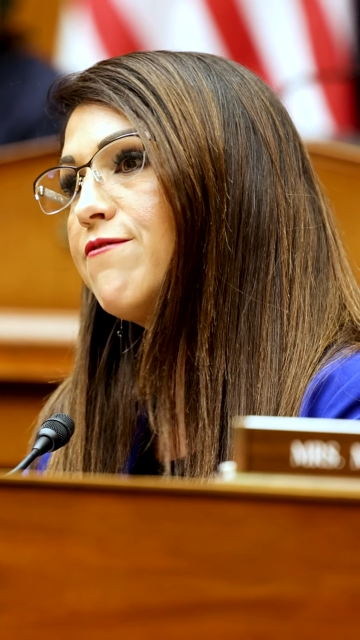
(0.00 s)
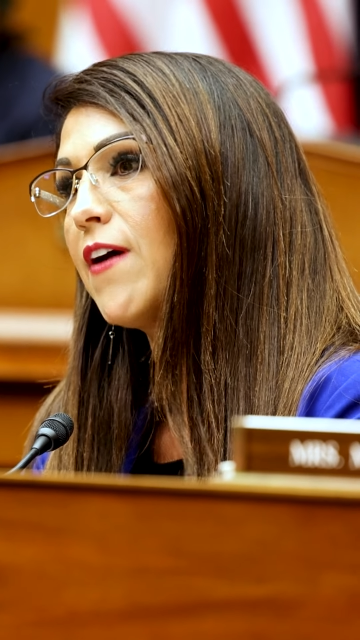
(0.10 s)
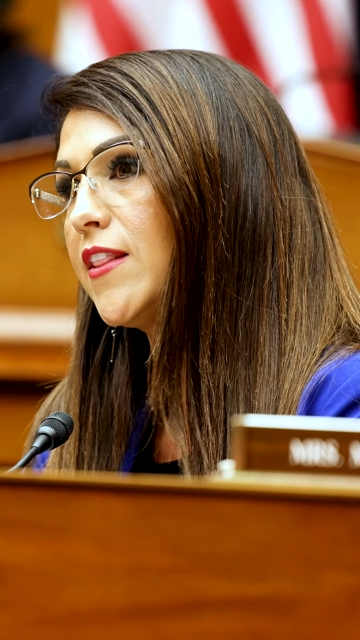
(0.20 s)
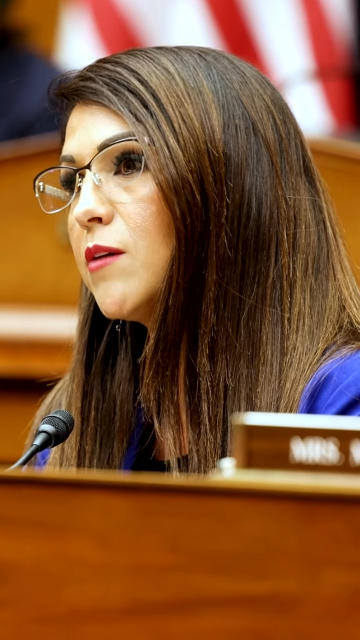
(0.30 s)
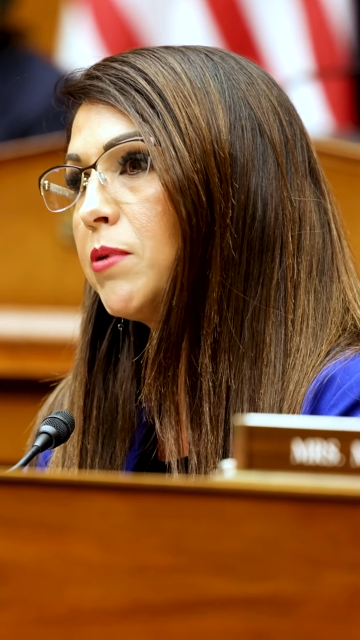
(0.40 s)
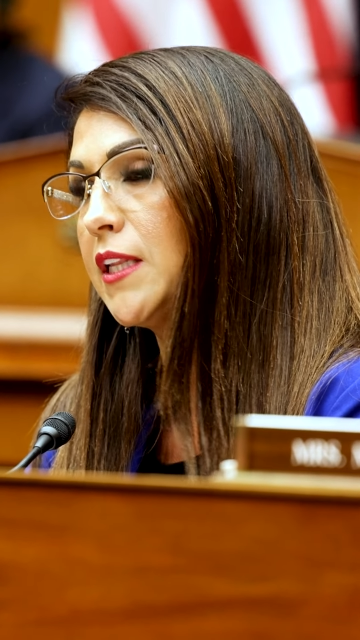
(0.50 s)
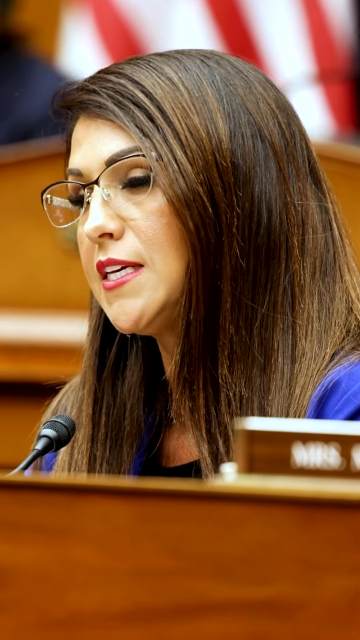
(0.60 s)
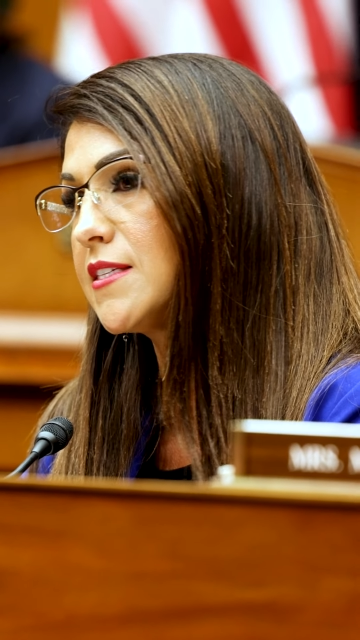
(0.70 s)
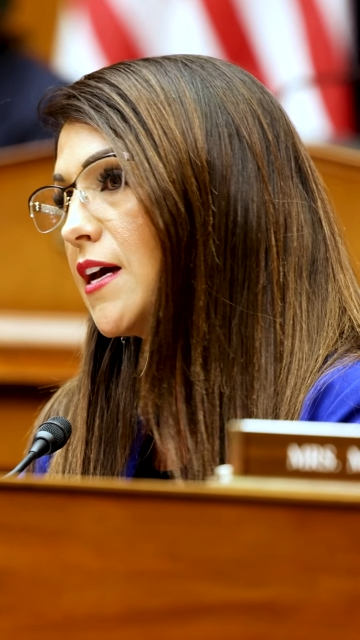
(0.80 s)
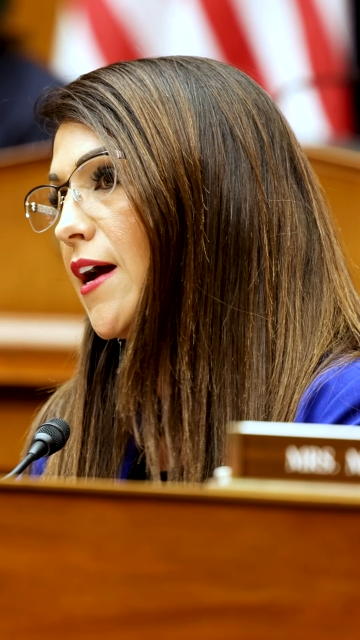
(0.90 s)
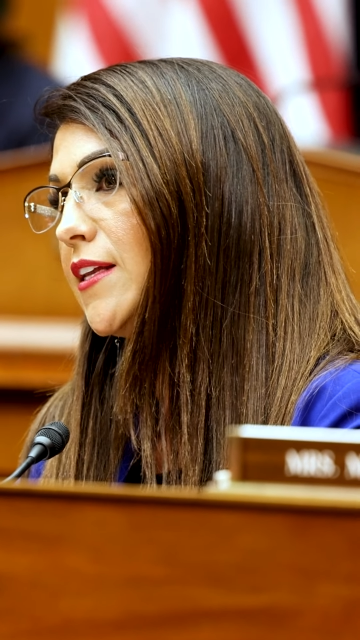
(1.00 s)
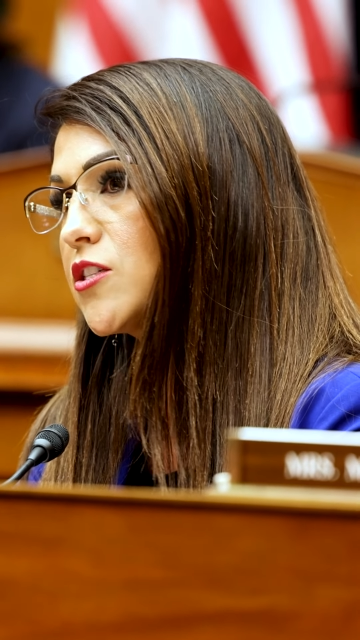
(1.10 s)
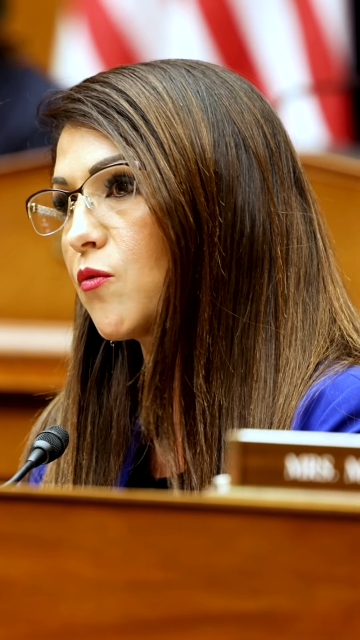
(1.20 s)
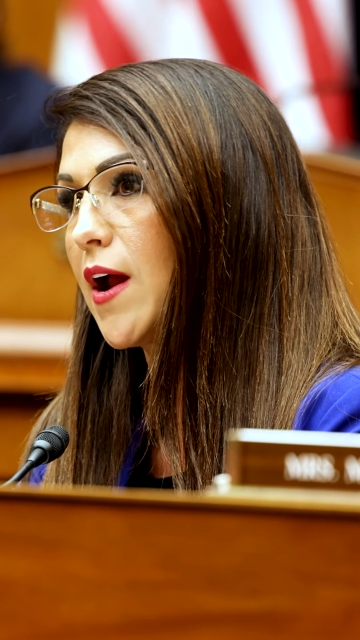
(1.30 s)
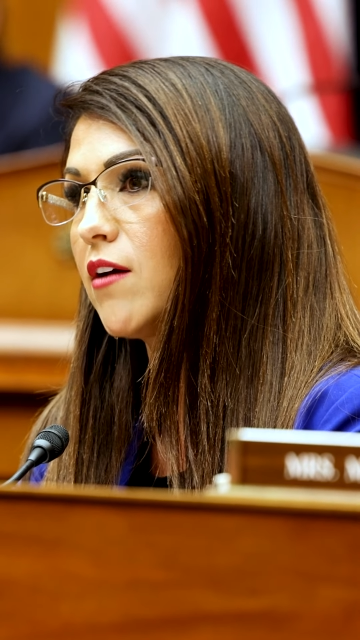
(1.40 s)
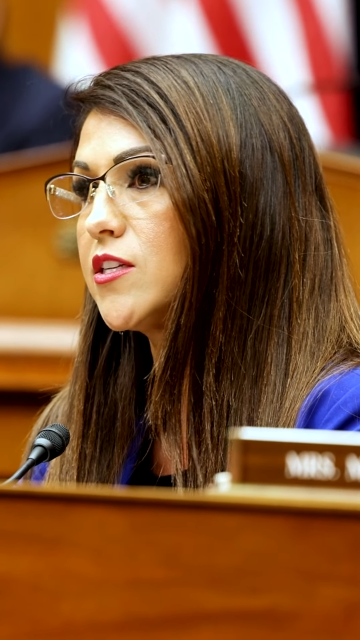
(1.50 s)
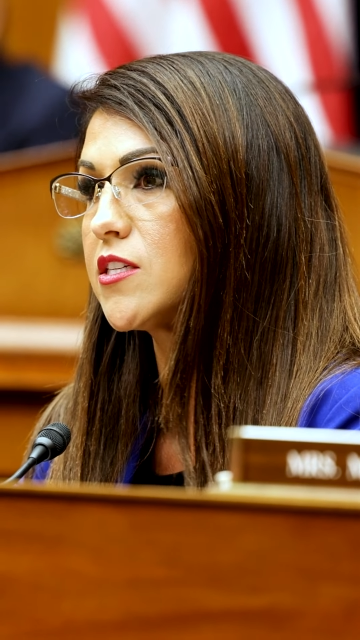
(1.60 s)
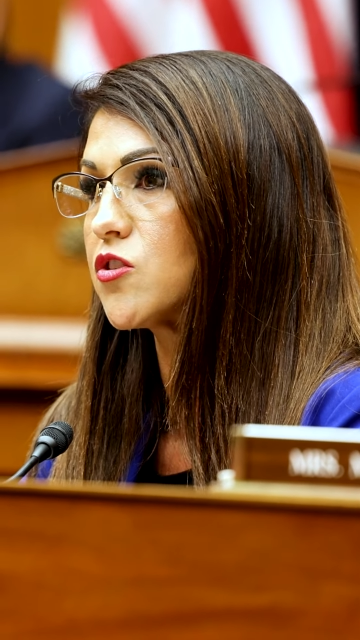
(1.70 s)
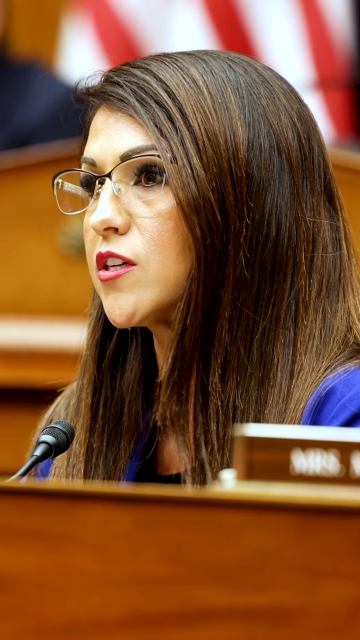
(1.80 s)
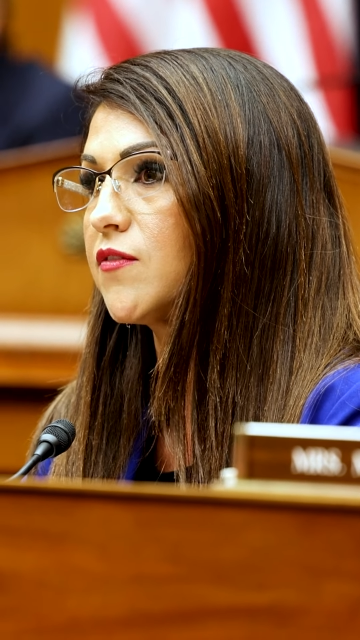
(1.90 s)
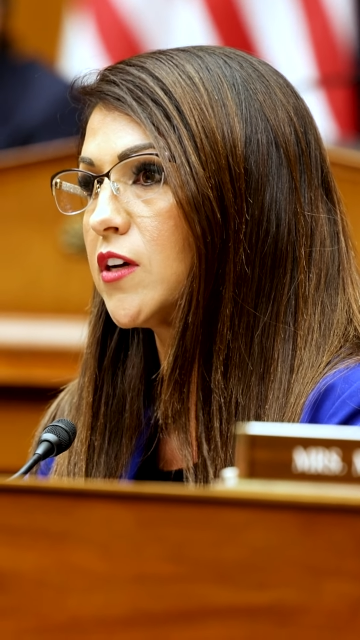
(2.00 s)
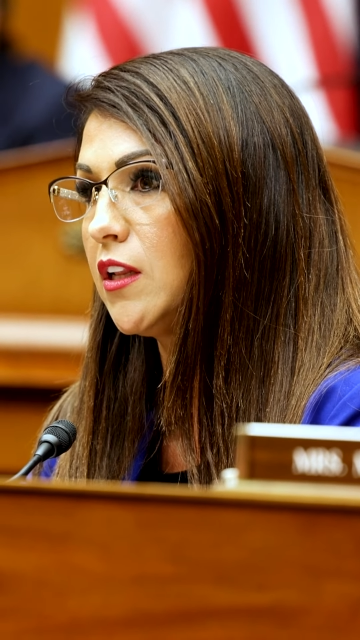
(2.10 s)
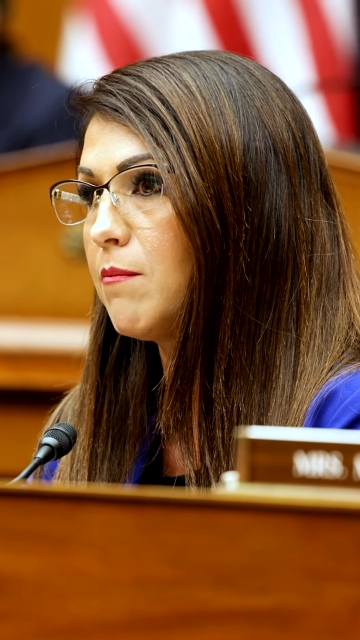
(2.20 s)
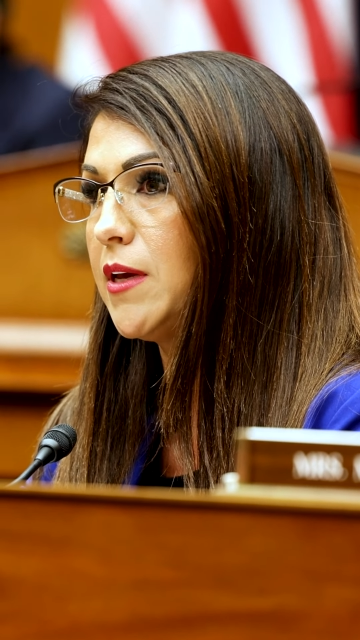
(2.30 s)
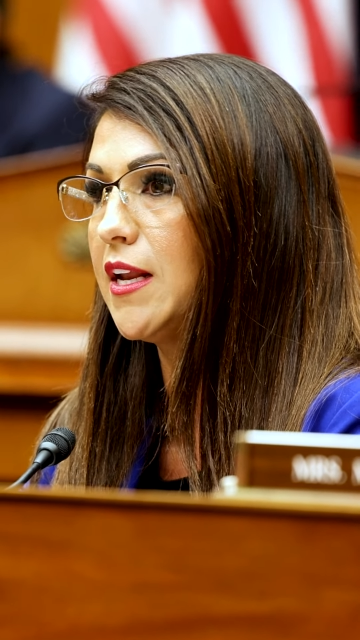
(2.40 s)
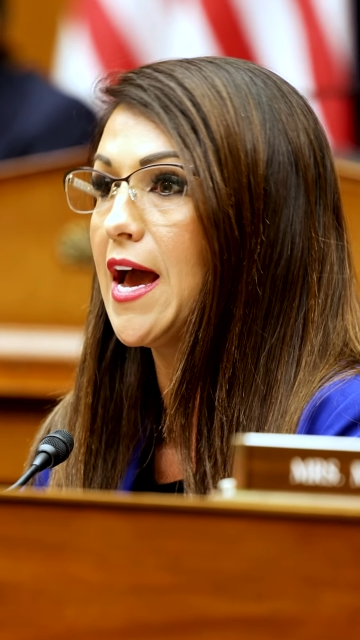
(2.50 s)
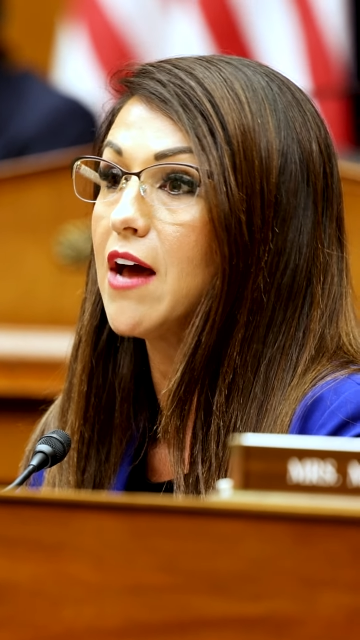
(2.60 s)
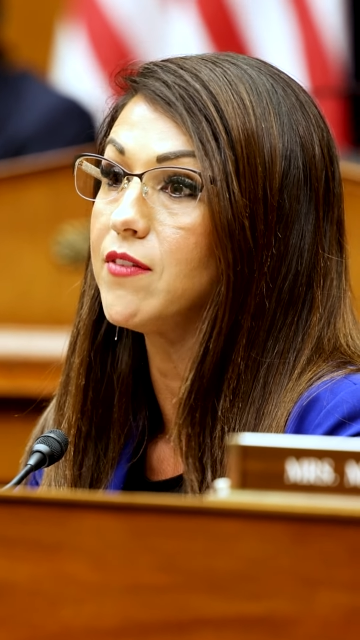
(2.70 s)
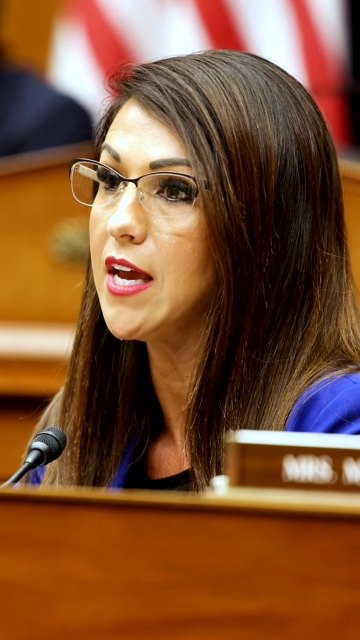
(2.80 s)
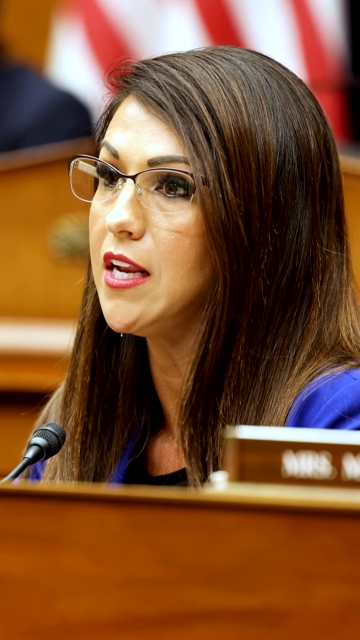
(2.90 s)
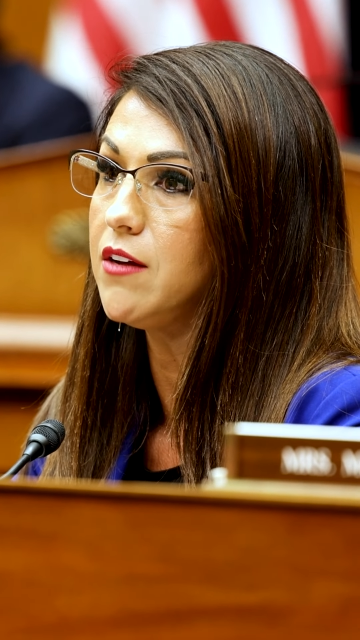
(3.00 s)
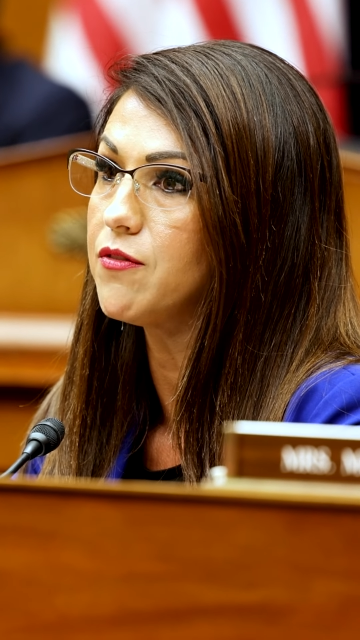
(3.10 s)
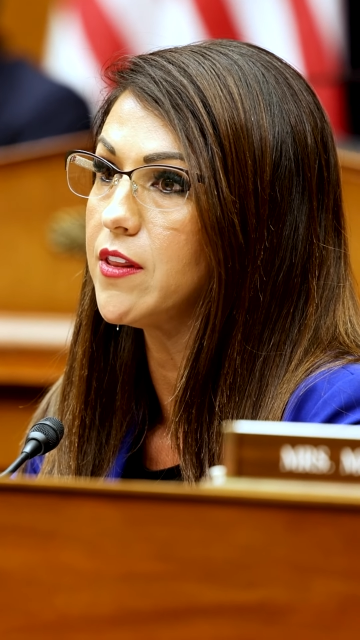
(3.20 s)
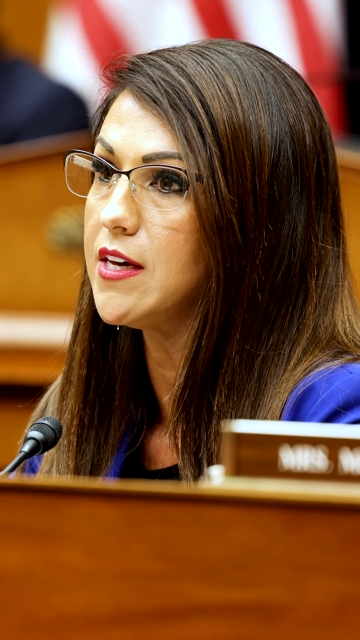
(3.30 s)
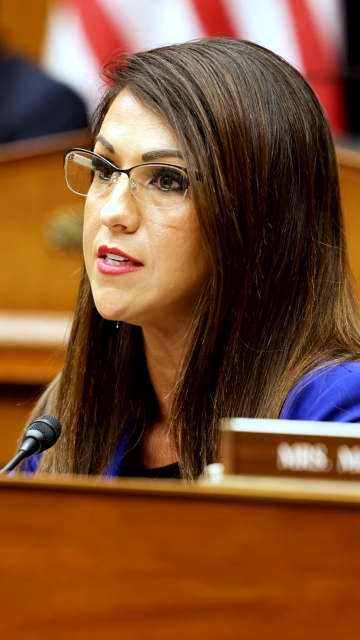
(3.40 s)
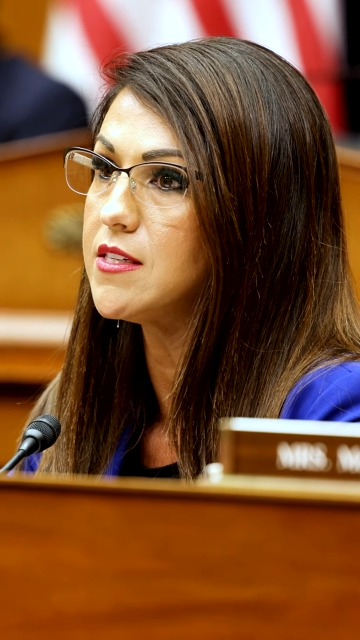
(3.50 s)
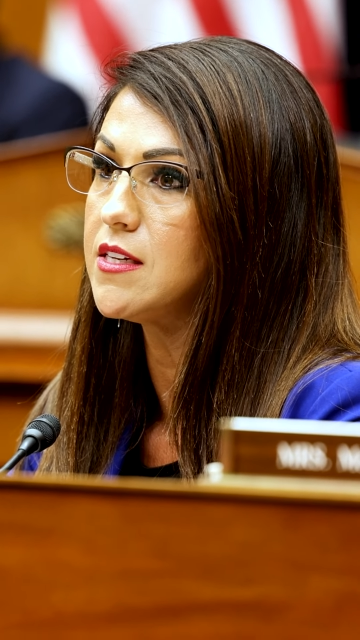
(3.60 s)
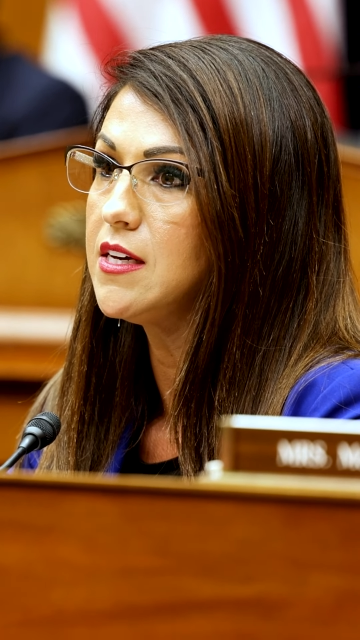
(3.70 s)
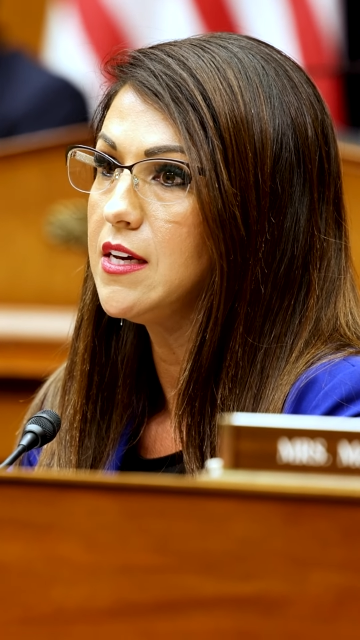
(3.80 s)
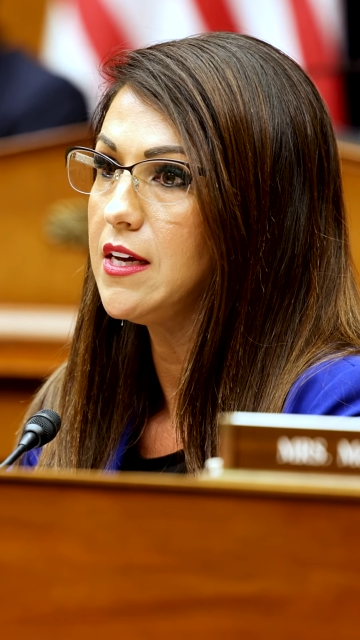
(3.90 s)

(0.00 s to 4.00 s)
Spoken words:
defund the police signs around District of Columbia and advocating for this.